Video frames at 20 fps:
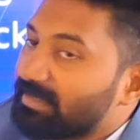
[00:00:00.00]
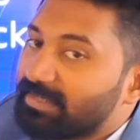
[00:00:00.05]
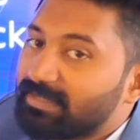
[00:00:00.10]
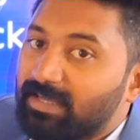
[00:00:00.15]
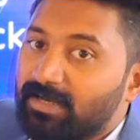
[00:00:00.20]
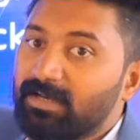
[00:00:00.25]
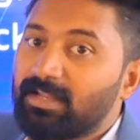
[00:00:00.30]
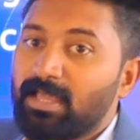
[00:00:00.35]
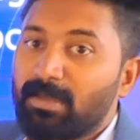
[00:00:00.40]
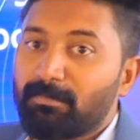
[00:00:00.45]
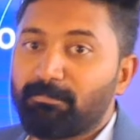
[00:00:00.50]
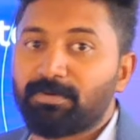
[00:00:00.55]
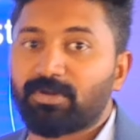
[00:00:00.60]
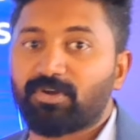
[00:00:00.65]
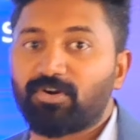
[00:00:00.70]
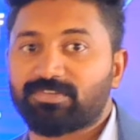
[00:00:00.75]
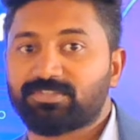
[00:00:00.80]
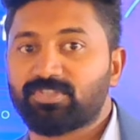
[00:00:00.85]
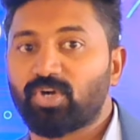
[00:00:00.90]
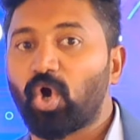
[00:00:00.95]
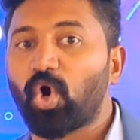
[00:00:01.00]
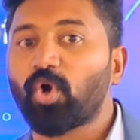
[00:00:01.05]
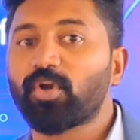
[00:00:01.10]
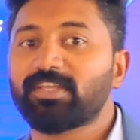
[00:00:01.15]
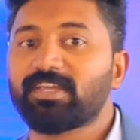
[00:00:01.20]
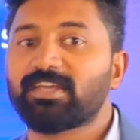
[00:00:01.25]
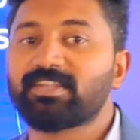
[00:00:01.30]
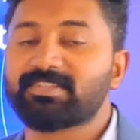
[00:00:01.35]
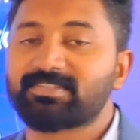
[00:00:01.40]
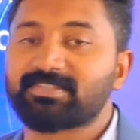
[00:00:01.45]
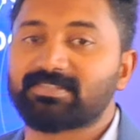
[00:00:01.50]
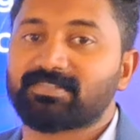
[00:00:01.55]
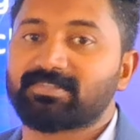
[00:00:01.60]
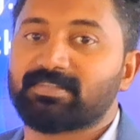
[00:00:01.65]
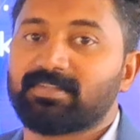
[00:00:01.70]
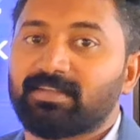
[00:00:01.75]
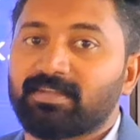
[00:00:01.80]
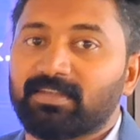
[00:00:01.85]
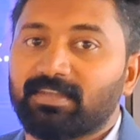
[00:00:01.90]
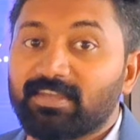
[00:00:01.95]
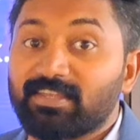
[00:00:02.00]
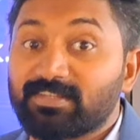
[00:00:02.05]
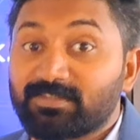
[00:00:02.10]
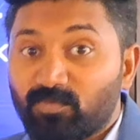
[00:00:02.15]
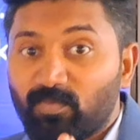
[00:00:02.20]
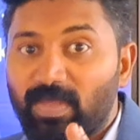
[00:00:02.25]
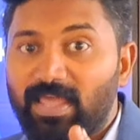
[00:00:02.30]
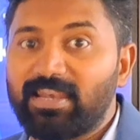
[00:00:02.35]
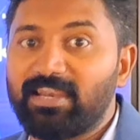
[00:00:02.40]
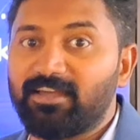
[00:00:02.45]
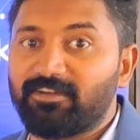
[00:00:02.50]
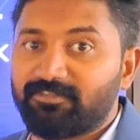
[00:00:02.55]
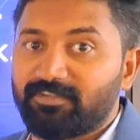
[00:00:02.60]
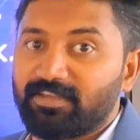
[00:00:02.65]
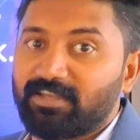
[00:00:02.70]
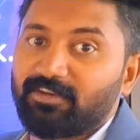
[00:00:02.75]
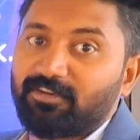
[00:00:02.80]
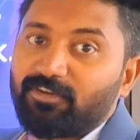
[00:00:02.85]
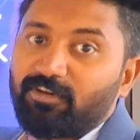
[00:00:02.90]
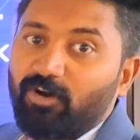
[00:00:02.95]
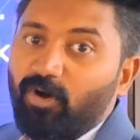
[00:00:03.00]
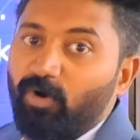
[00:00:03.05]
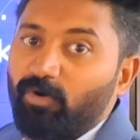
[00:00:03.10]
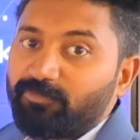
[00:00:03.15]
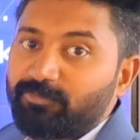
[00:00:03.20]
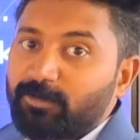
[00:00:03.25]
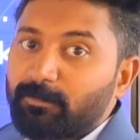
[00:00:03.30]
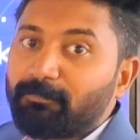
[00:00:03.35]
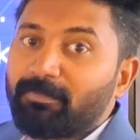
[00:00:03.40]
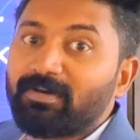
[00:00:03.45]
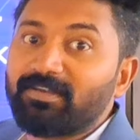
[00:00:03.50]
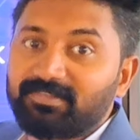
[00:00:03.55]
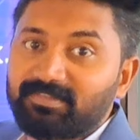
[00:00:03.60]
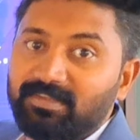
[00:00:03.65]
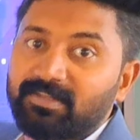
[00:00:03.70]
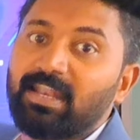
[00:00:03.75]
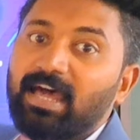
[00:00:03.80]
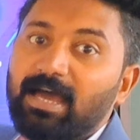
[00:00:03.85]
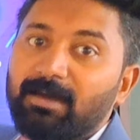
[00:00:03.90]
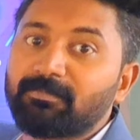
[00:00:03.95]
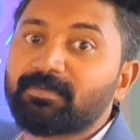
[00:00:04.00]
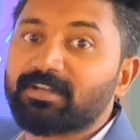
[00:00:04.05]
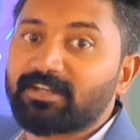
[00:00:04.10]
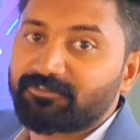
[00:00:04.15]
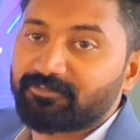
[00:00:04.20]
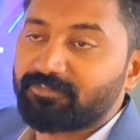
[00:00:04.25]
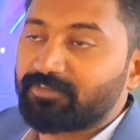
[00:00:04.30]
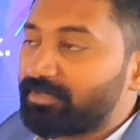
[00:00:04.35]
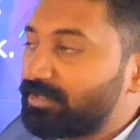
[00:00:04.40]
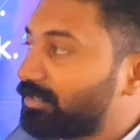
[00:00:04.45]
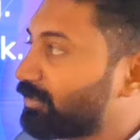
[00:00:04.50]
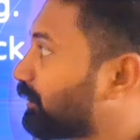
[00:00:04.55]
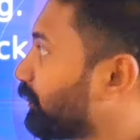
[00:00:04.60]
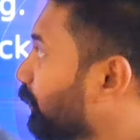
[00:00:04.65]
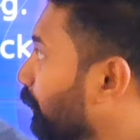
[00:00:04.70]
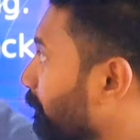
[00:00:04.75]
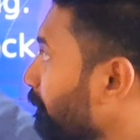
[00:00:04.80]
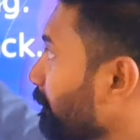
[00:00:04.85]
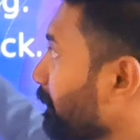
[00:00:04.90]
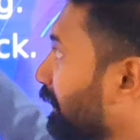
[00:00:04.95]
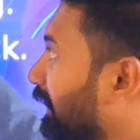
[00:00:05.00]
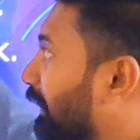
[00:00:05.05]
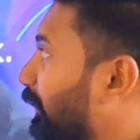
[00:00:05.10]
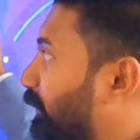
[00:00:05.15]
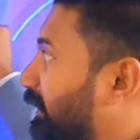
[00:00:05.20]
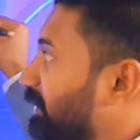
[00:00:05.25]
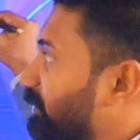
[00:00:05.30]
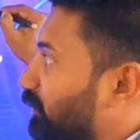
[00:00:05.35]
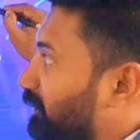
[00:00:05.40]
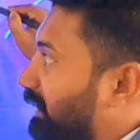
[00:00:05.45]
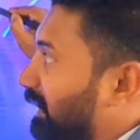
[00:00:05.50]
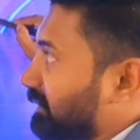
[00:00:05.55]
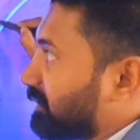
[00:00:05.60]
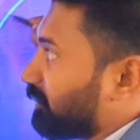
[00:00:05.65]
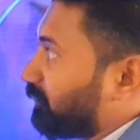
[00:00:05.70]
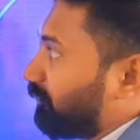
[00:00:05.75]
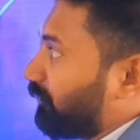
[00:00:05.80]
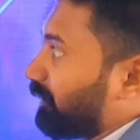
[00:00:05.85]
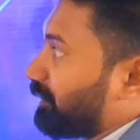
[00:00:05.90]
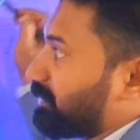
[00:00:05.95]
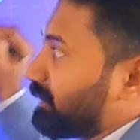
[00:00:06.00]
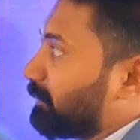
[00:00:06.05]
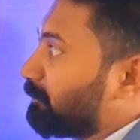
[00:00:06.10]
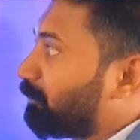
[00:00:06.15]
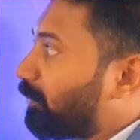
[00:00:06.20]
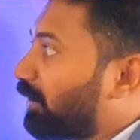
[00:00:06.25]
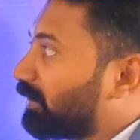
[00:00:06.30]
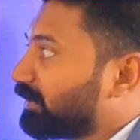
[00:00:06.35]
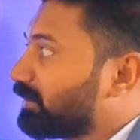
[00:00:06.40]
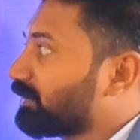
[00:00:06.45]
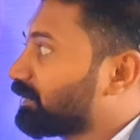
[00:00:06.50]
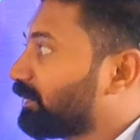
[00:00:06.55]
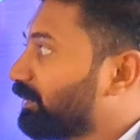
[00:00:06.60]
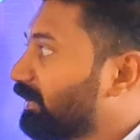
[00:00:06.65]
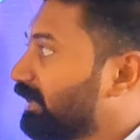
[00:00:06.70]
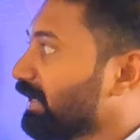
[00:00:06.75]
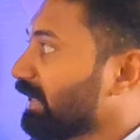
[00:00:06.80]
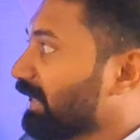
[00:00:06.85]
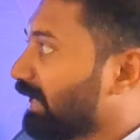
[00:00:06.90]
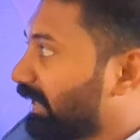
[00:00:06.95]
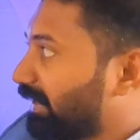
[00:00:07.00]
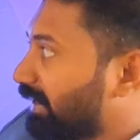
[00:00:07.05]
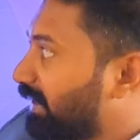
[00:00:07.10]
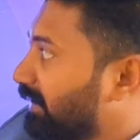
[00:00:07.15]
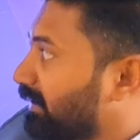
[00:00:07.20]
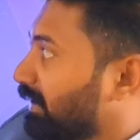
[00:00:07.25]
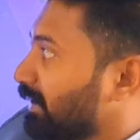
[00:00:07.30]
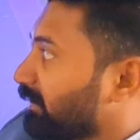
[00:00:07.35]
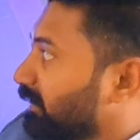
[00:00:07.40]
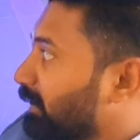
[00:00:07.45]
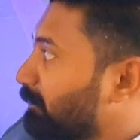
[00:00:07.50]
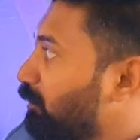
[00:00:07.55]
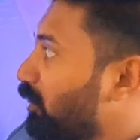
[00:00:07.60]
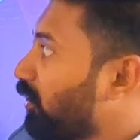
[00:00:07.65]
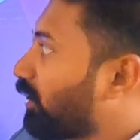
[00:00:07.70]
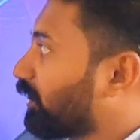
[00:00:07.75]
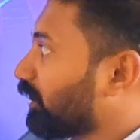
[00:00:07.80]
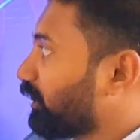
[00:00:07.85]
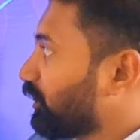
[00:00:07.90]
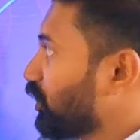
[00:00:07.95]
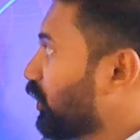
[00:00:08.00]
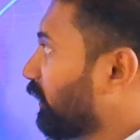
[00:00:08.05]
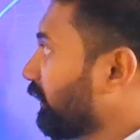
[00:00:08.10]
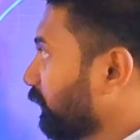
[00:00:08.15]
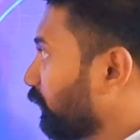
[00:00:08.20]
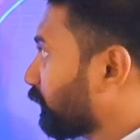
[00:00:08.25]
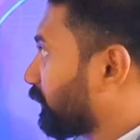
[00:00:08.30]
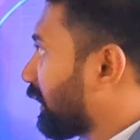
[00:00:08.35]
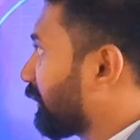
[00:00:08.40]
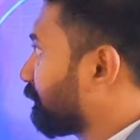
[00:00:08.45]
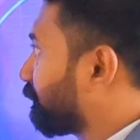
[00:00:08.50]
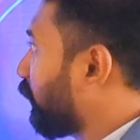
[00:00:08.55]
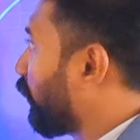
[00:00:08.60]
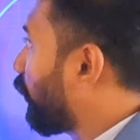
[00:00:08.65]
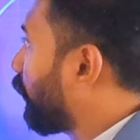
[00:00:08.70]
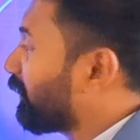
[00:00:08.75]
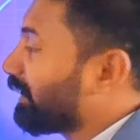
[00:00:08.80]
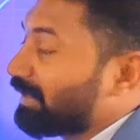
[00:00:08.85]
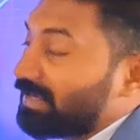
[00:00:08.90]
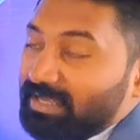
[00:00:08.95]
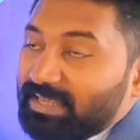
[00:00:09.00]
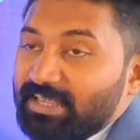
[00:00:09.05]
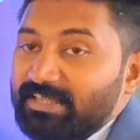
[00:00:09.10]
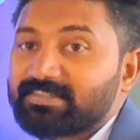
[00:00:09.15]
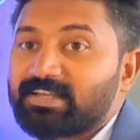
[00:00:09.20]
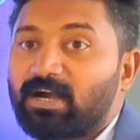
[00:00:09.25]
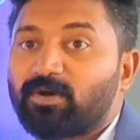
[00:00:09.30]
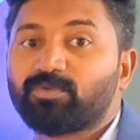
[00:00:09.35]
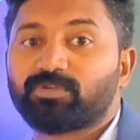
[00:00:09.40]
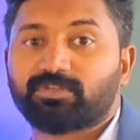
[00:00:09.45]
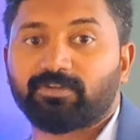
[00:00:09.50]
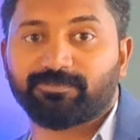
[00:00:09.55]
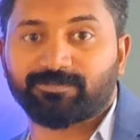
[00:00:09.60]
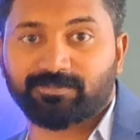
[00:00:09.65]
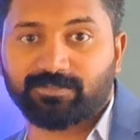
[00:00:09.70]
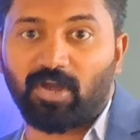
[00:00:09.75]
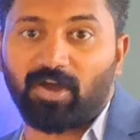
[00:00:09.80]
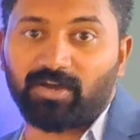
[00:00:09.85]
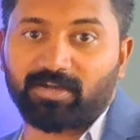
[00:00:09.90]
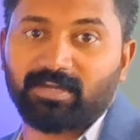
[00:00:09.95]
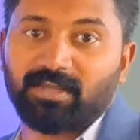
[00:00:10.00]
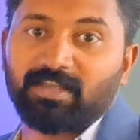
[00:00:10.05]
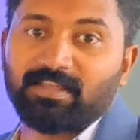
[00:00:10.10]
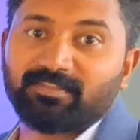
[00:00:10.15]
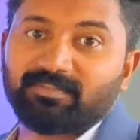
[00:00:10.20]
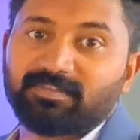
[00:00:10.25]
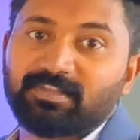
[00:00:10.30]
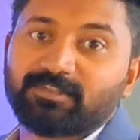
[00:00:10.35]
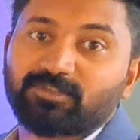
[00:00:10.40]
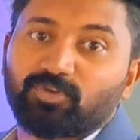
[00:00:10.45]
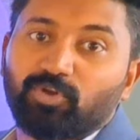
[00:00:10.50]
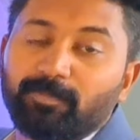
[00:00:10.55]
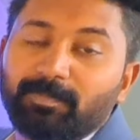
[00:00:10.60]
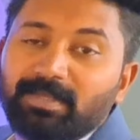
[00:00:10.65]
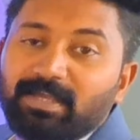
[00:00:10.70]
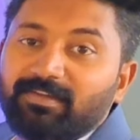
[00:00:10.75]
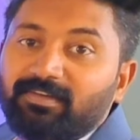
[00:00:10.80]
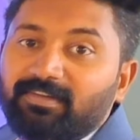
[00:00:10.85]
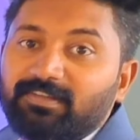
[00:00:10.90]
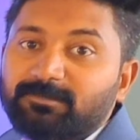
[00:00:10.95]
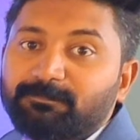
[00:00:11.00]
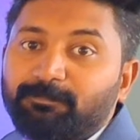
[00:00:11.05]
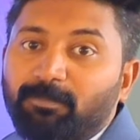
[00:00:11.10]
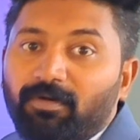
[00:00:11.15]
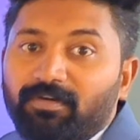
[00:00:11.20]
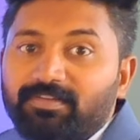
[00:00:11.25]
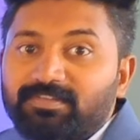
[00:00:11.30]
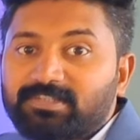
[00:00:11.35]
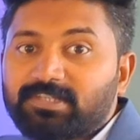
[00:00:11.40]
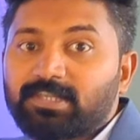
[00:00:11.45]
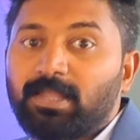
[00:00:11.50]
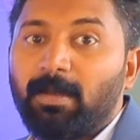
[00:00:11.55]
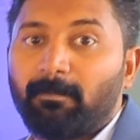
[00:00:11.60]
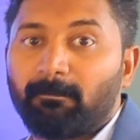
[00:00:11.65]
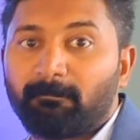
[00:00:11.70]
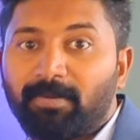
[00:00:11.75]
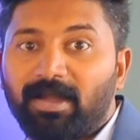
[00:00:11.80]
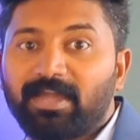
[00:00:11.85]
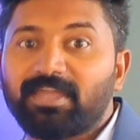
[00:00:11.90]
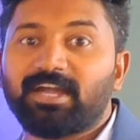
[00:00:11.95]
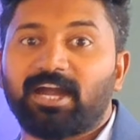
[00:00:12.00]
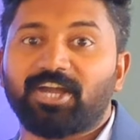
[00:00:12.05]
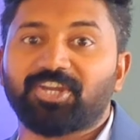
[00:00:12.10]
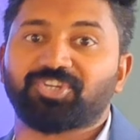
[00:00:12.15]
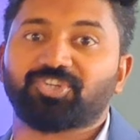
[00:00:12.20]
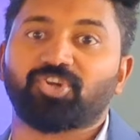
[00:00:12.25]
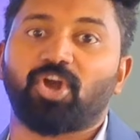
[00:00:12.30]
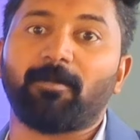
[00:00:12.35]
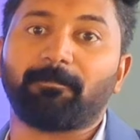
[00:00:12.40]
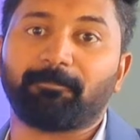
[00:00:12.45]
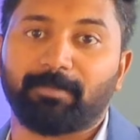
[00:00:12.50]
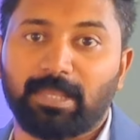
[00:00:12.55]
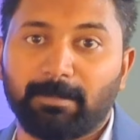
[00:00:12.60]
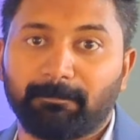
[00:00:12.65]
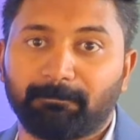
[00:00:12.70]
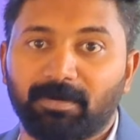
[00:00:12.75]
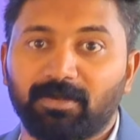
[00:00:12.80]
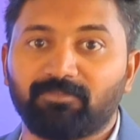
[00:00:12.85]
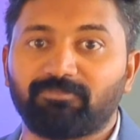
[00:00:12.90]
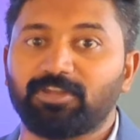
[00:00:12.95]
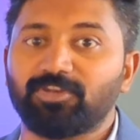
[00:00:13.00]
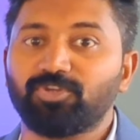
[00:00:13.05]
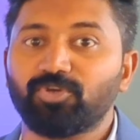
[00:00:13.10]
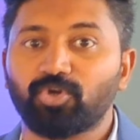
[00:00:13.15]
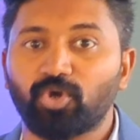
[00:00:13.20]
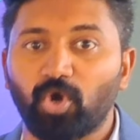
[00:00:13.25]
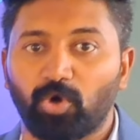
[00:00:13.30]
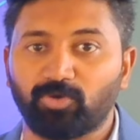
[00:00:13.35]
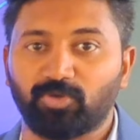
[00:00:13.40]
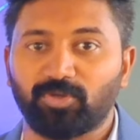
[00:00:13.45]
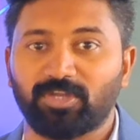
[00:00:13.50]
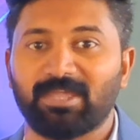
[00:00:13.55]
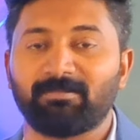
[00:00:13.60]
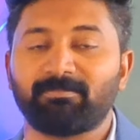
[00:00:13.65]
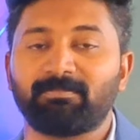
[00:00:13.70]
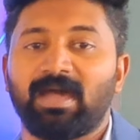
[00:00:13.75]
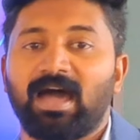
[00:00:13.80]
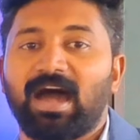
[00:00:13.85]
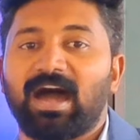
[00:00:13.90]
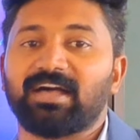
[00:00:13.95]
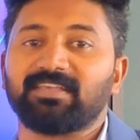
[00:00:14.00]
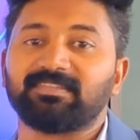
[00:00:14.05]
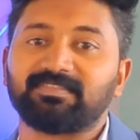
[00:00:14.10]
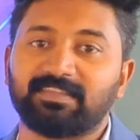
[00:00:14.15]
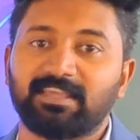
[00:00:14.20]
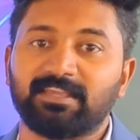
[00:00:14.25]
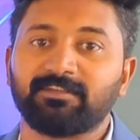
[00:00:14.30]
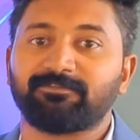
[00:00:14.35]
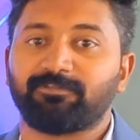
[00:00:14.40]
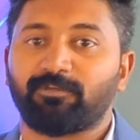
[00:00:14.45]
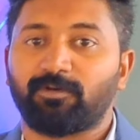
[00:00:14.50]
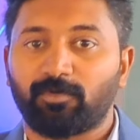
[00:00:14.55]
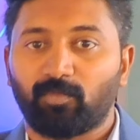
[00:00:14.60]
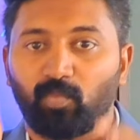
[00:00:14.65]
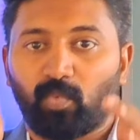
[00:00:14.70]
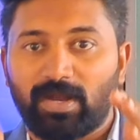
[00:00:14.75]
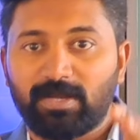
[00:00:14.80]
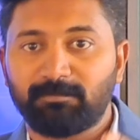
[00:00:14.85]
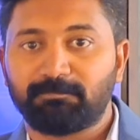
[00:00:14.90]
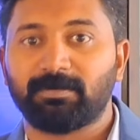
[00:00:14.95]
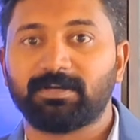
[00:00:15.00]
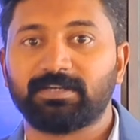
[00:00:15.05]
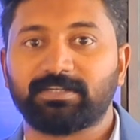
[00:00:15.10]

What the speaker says: article because the audience is well aware of the person I'm referring to. Okay, so that's the first important rule. Again, the book you're looking for is out of stock. This could be a response by a shopkeeper when you go to him asking for one